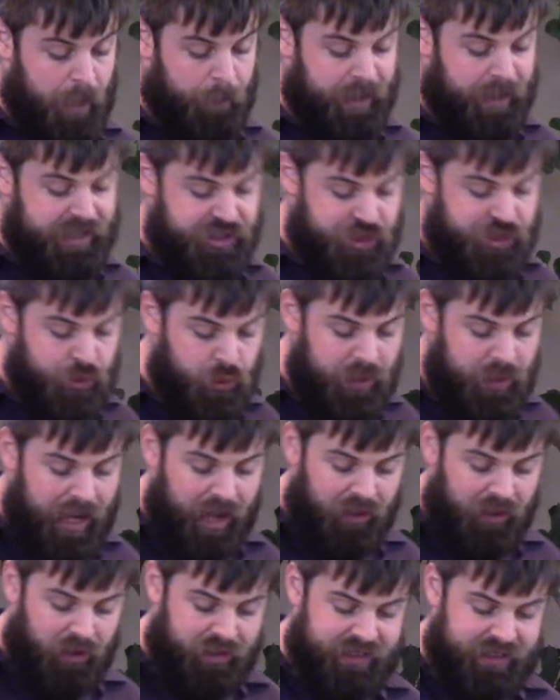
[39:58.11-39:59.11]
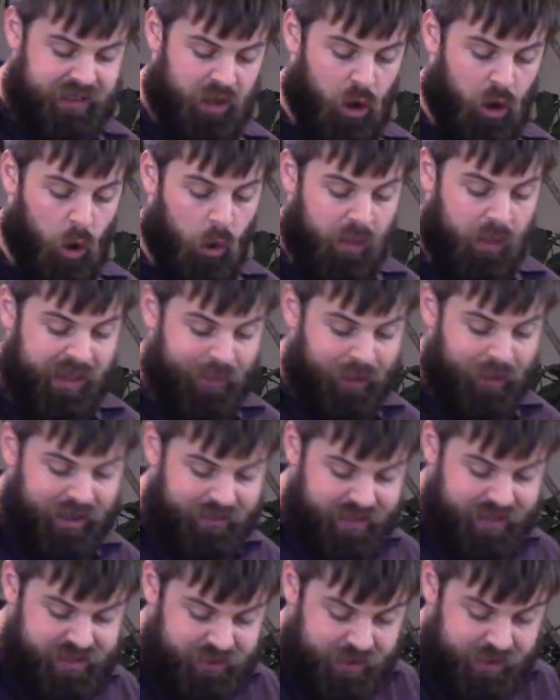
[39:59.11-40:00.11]
but do not look to the Holy One
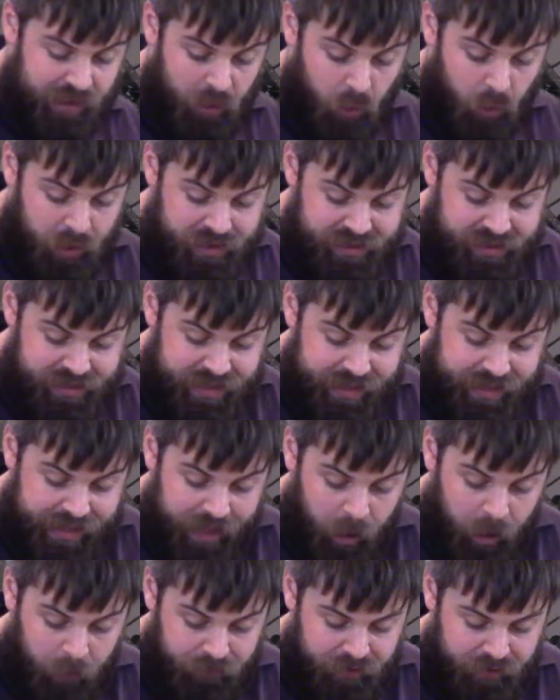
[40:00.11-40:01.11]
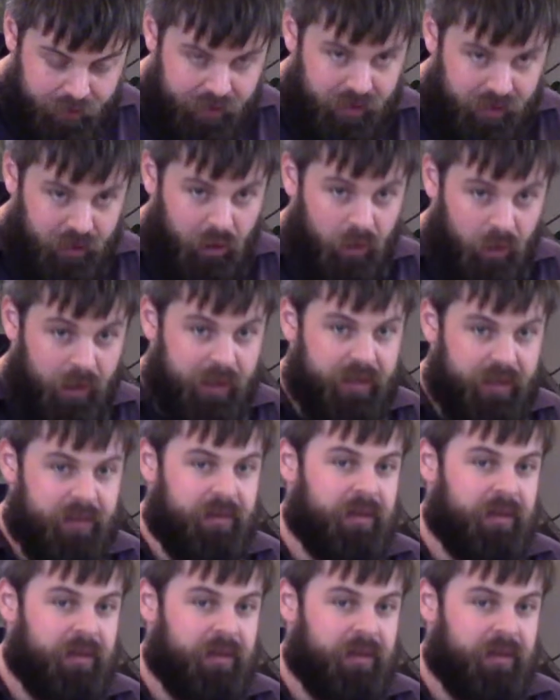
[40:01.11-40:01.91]
of Israel or seek help from the Lord.